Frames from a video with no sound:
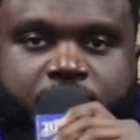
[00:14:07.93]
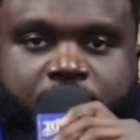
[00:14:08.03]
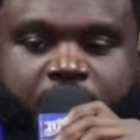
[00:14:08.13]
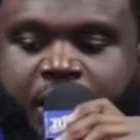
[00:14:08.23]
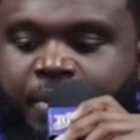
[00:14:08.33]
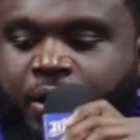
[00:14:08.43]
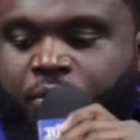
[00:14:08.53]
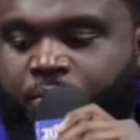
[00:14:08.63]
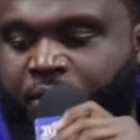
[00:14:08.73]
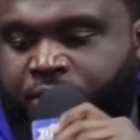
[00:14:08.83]
Everybody
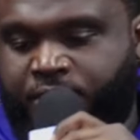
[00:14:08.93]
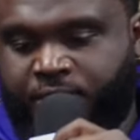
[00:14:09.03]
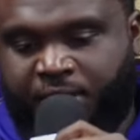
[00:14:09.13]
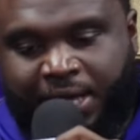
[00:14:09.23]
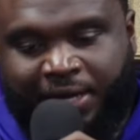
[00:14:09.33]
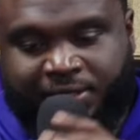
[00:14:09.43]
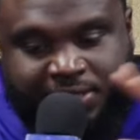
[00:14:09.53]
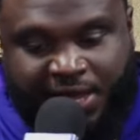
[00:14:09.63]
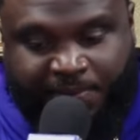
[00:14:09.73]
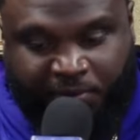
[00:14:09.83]
want mercy. Yeah, I understand.